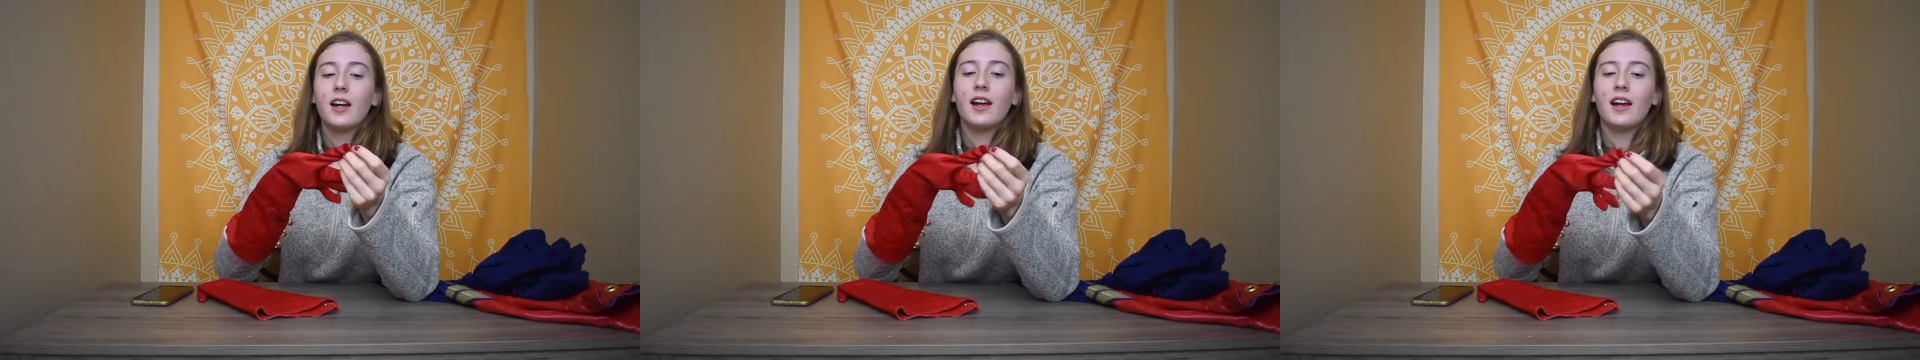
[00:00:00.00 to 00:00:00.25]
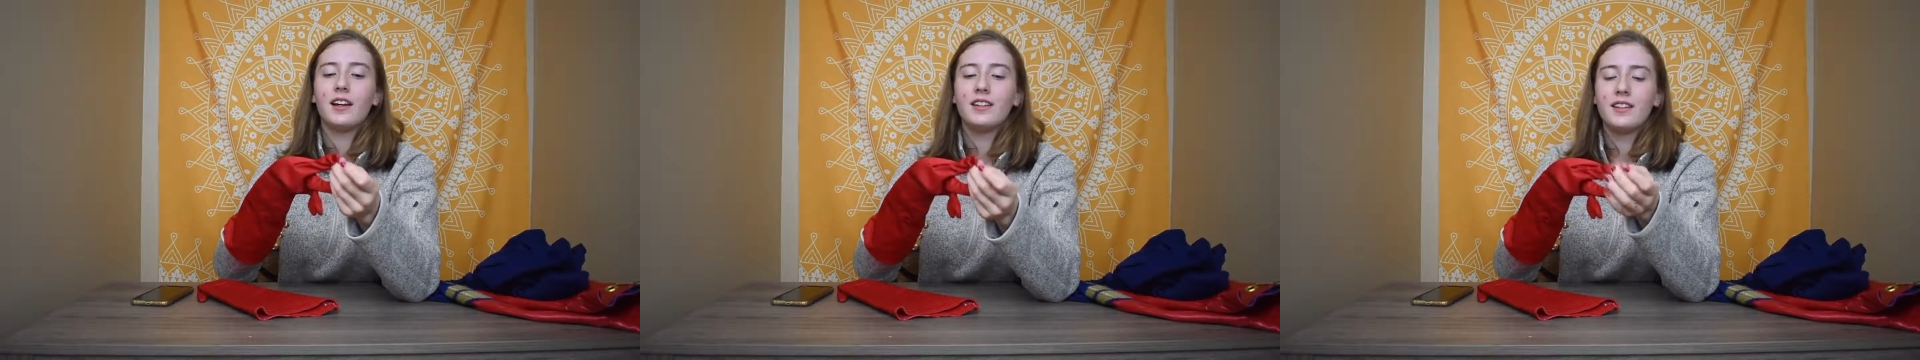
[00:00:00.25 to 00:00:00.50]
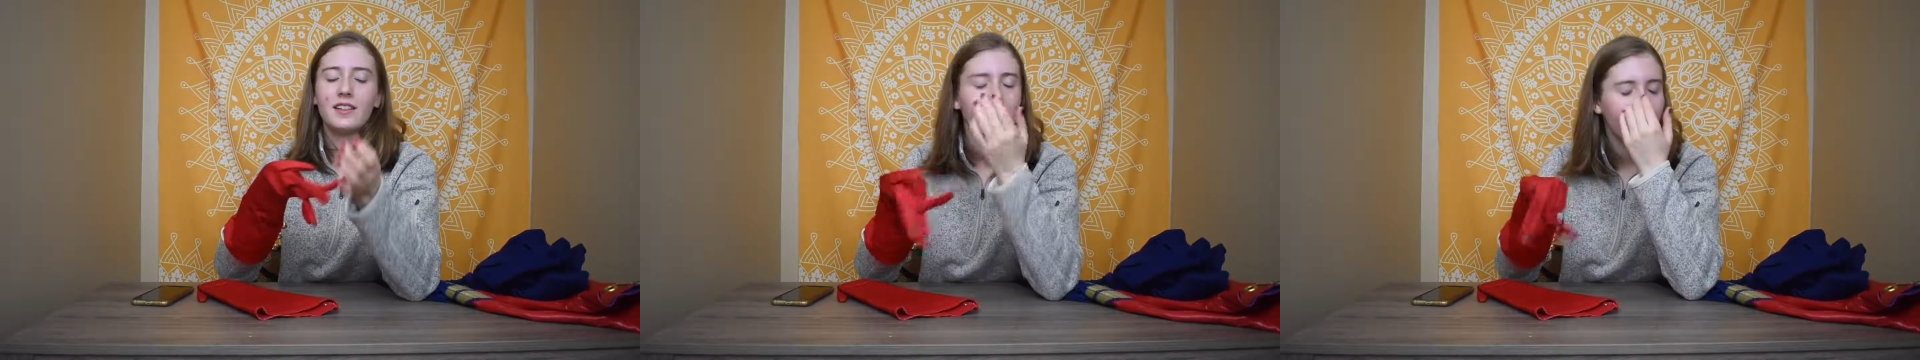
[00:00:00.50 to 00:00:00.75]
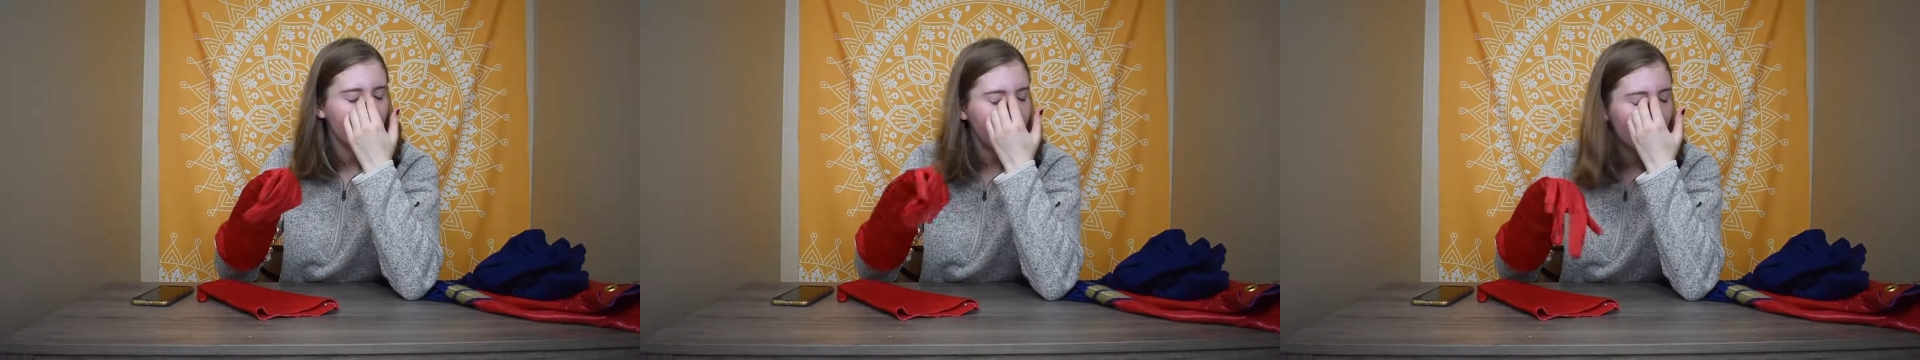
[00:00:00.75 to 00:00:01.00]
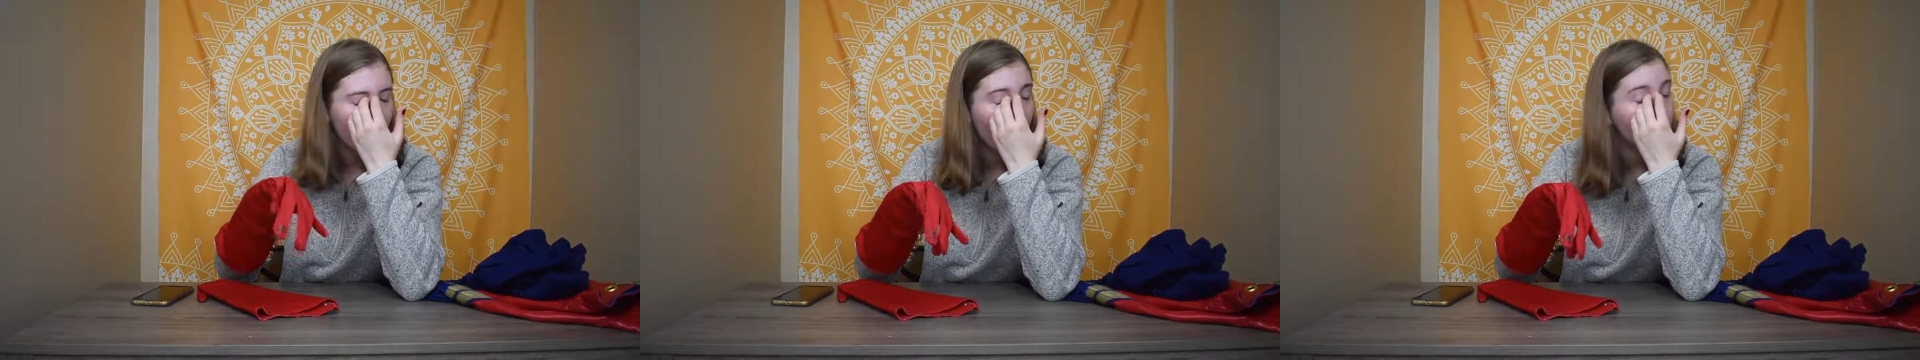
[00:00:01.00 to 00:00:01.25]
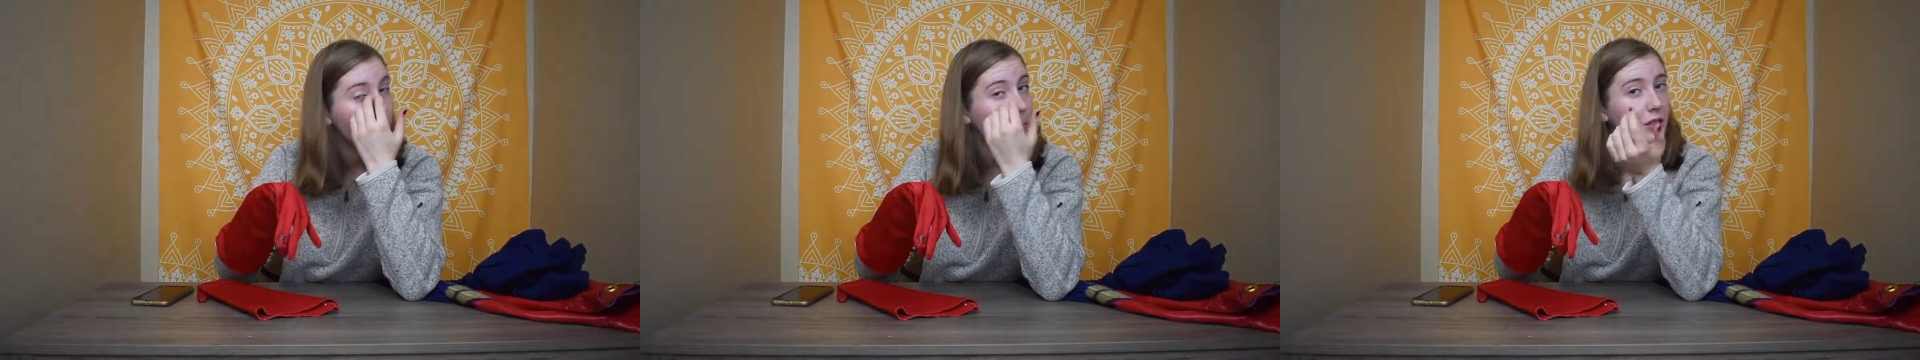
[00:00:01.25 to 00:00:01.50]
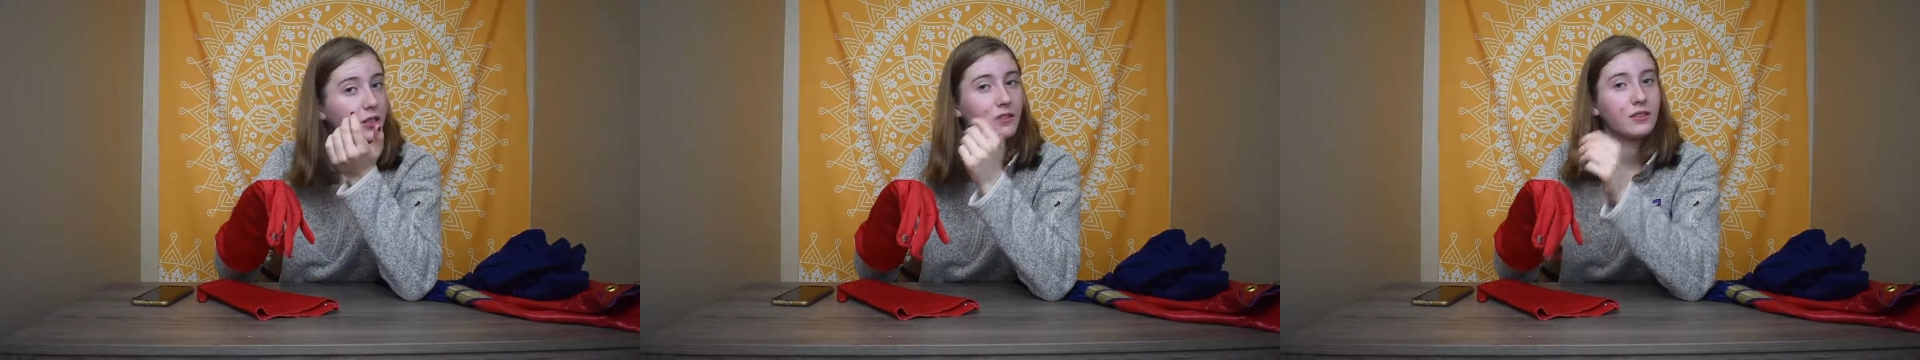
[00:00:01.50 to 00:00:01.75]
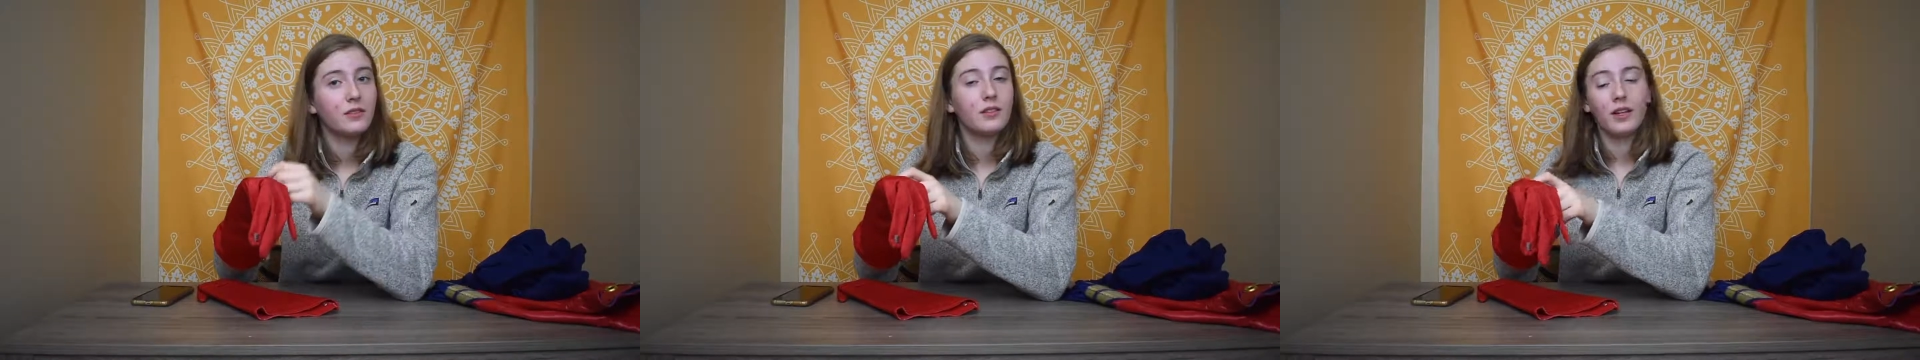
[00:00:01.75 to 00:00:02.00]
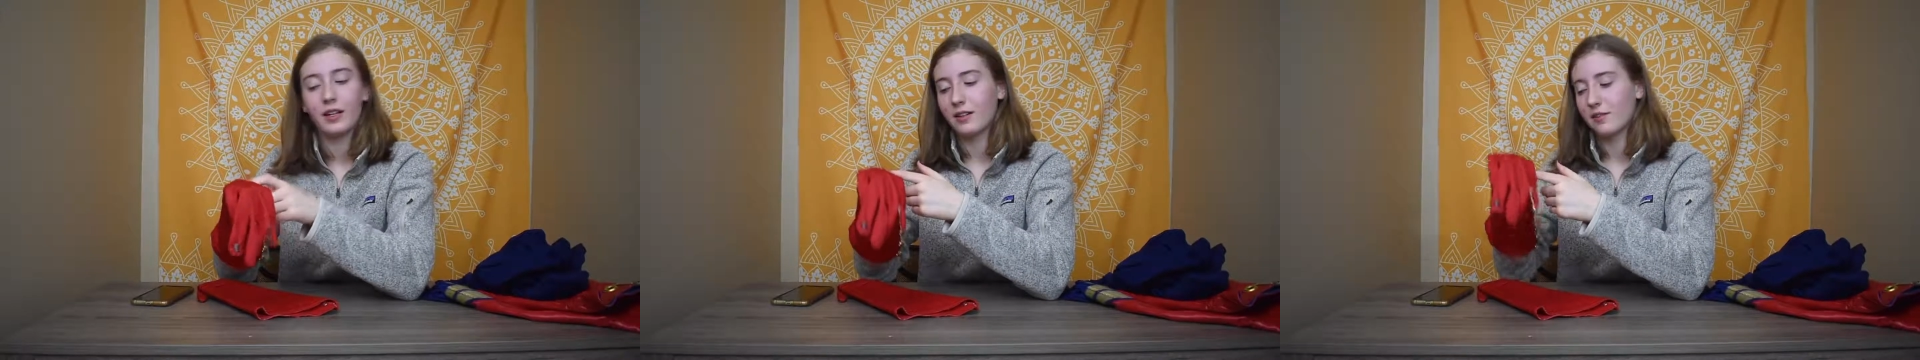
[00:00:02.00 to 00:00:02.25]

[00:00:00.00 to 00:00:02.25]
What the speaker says: and these gloves weren't like